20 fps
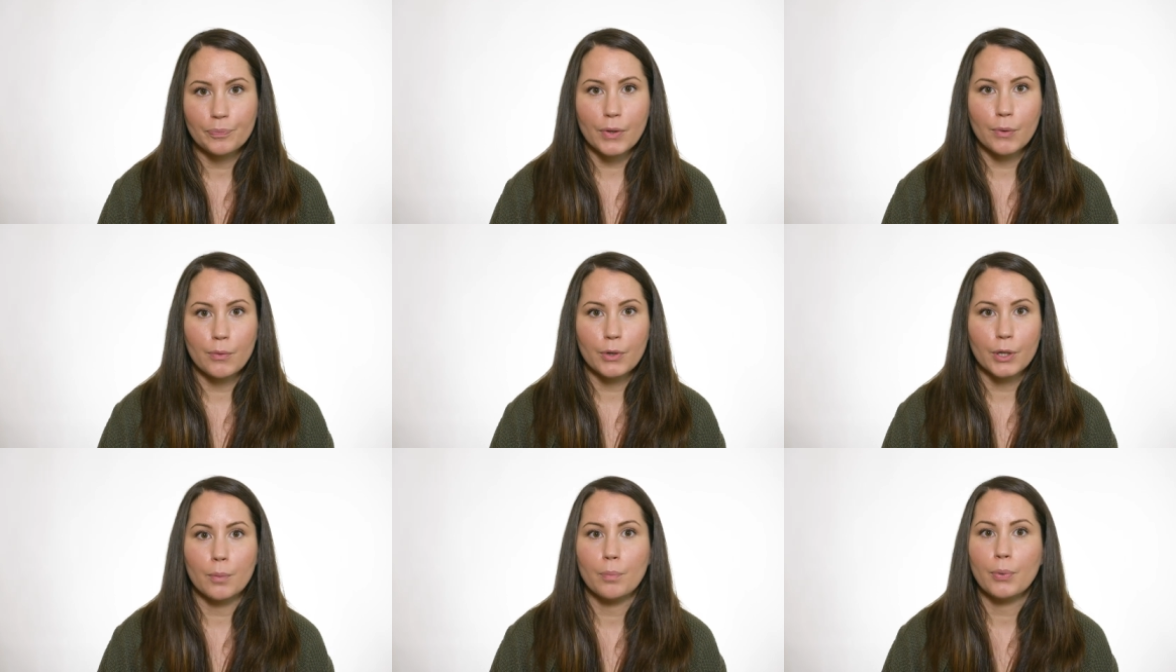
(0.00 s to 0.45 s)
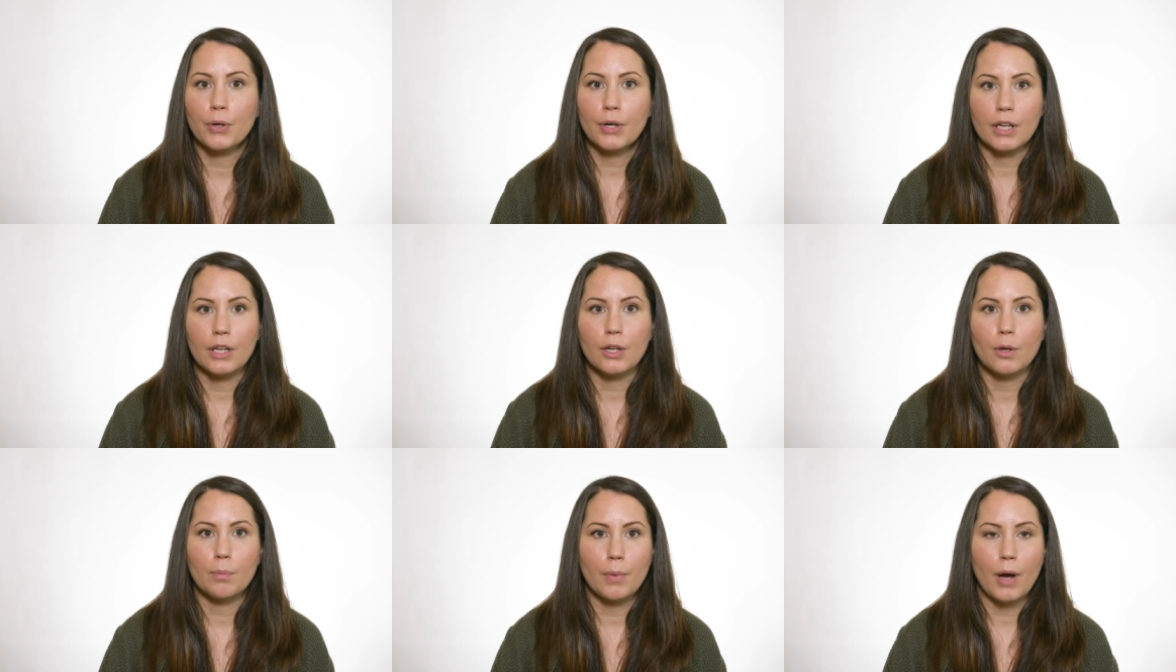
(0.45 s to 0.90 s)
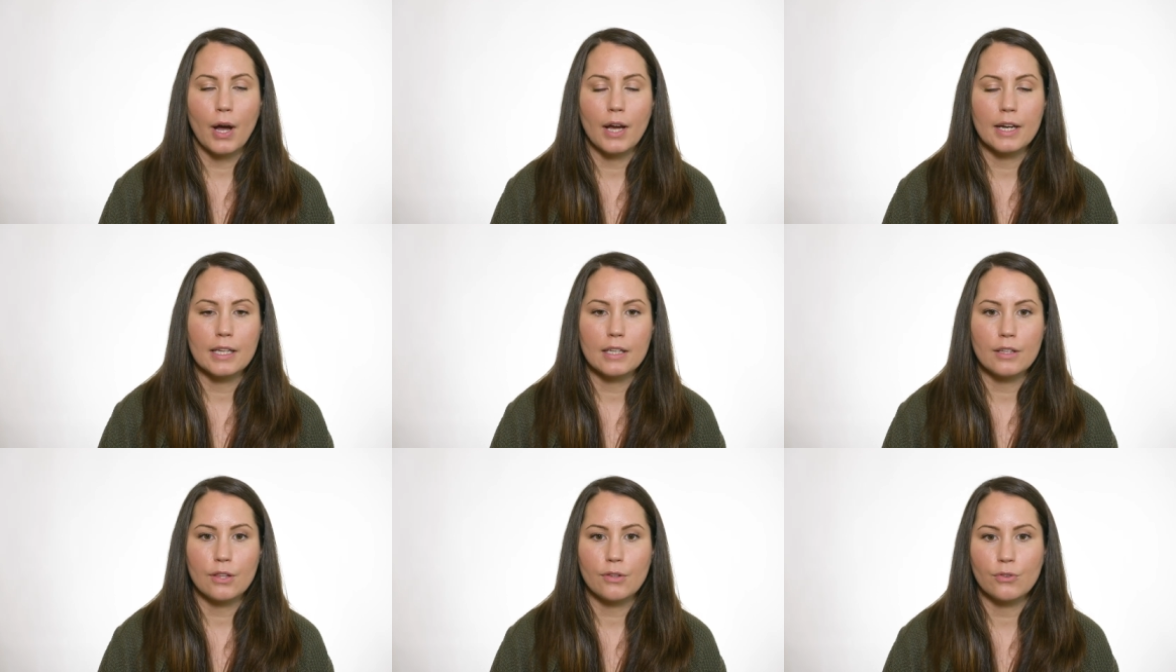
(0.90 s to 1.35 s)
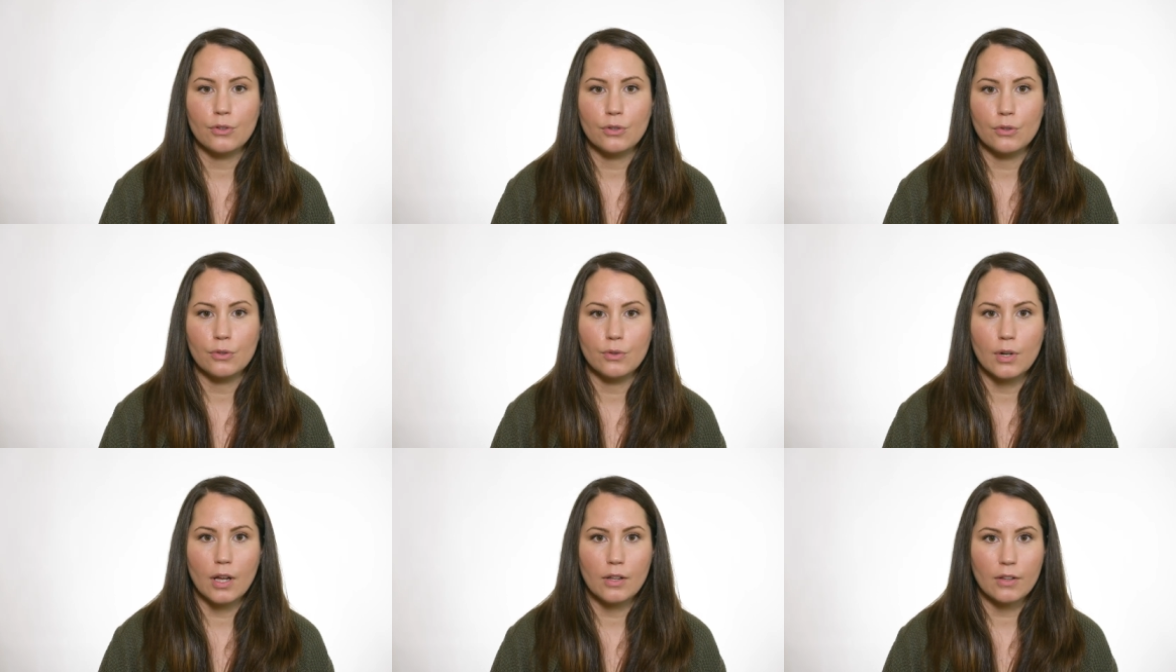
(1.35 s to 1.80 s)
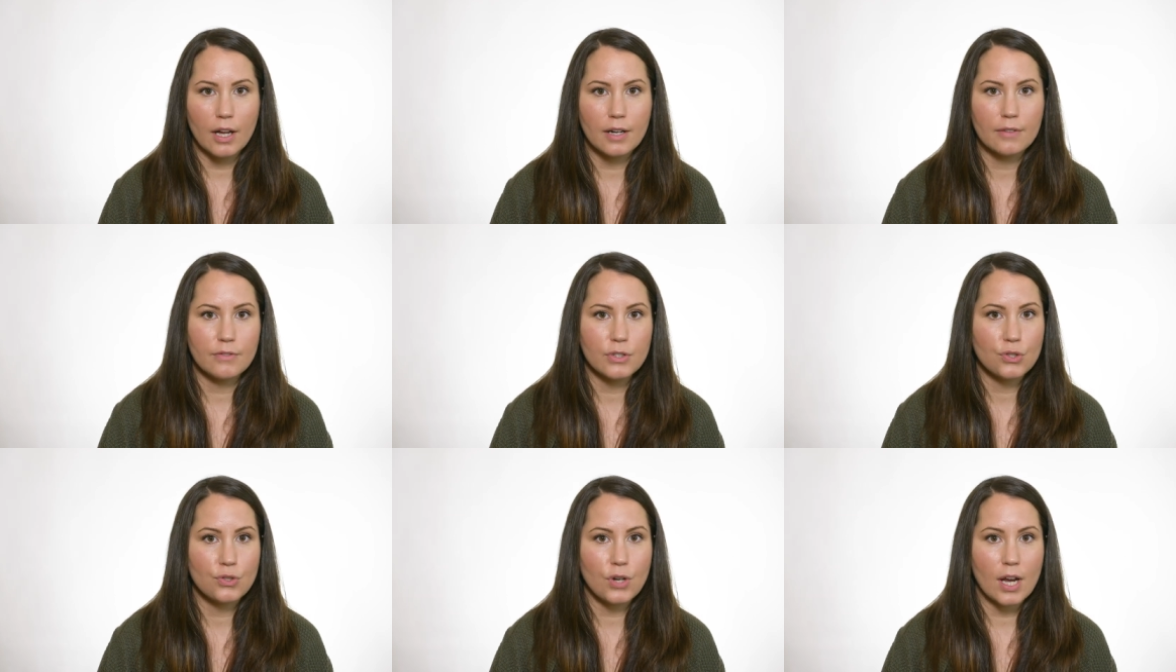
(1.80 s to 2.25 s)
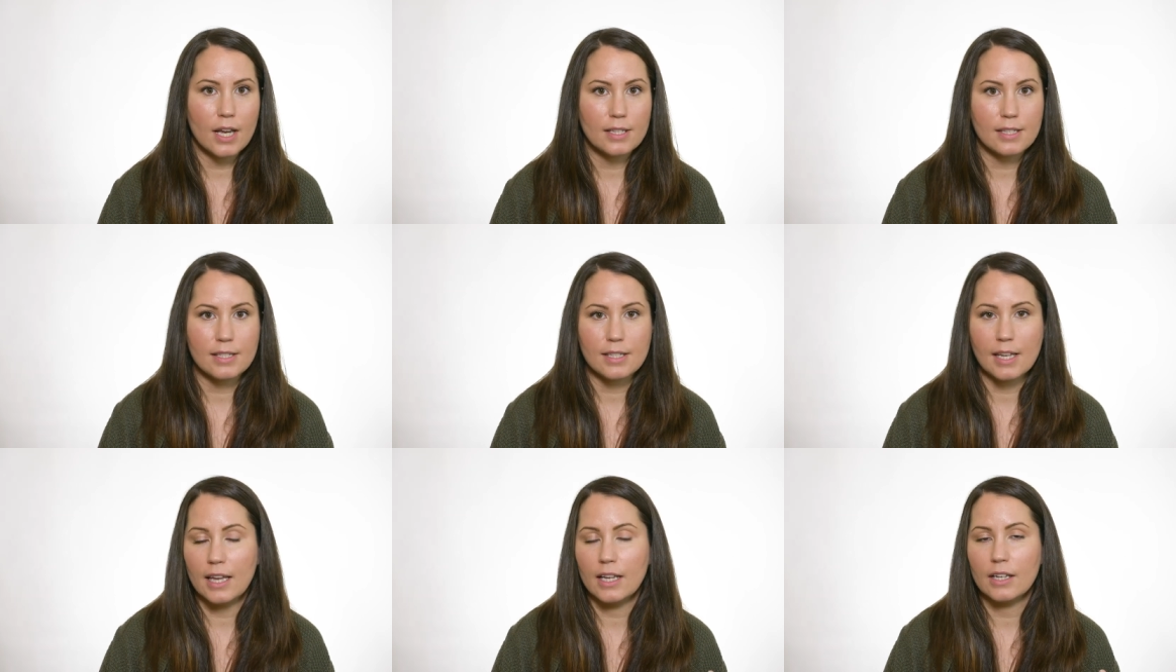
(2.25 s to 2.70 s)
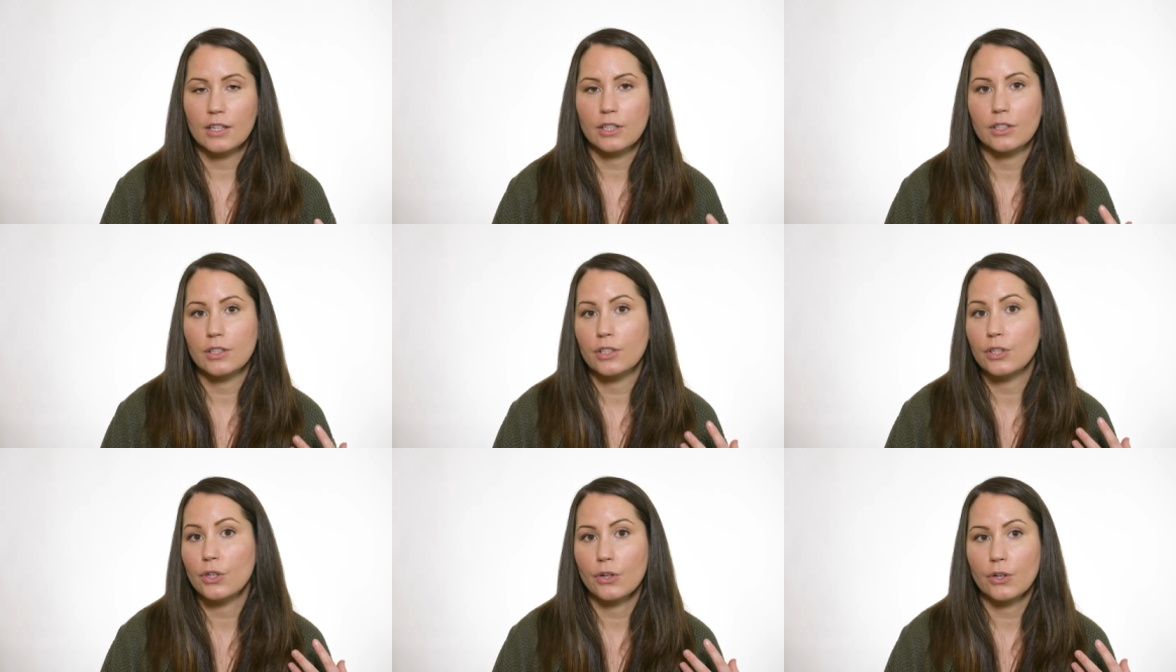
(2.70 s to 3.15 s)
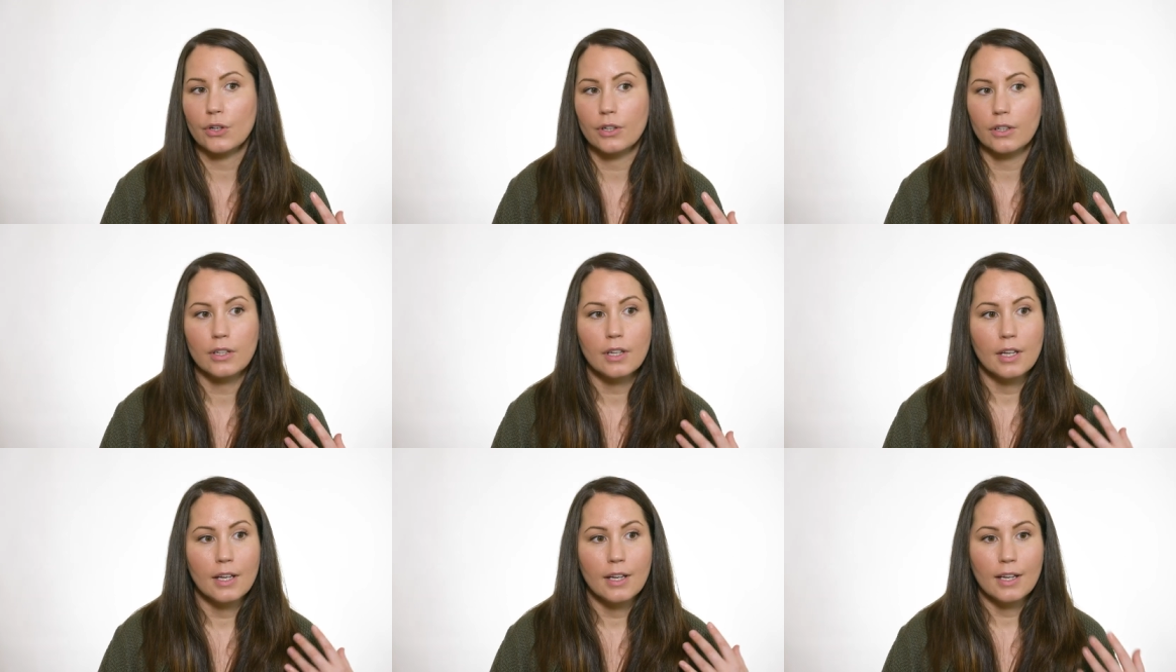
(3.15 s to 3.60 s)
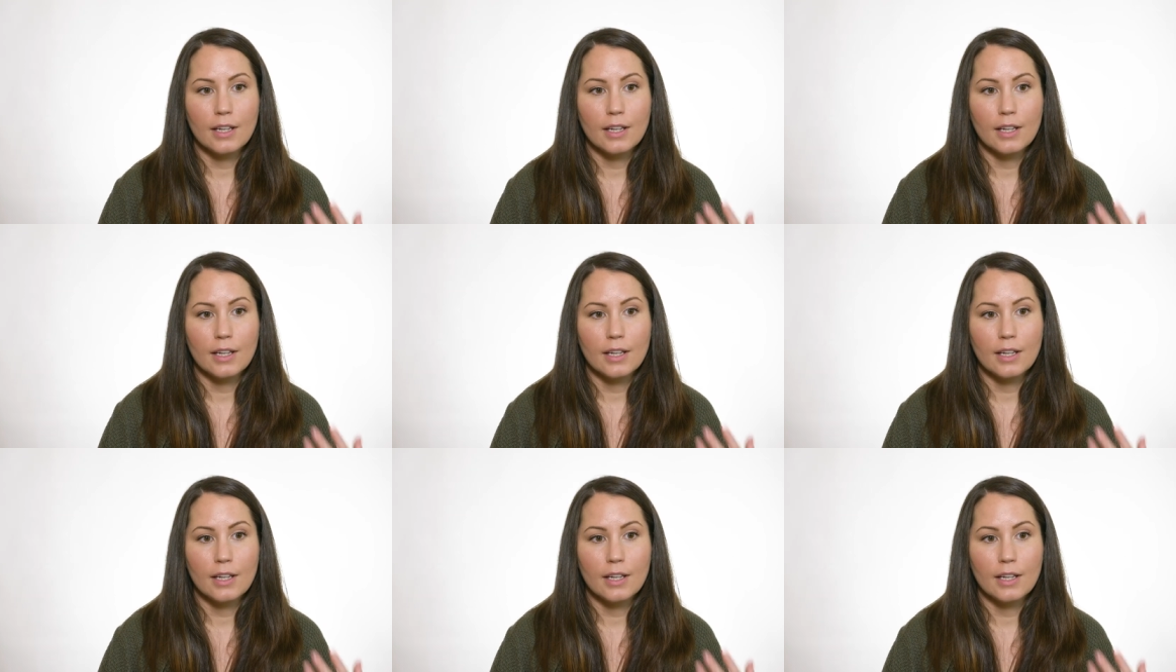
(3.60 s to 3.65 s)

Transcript: where you're putting your body through a lot of stress and you're,